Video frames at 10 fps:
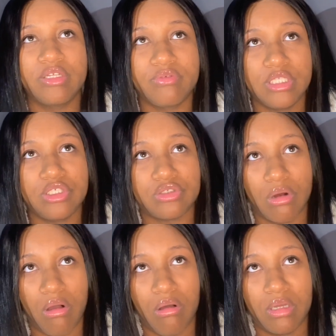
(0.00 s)
really
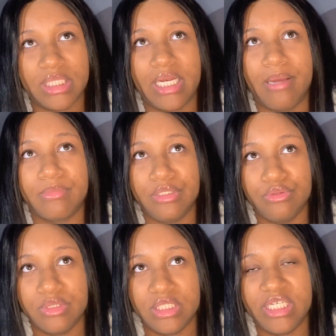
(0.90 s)
strong that I'm
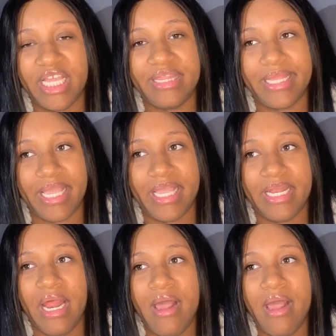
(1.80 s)
using, and then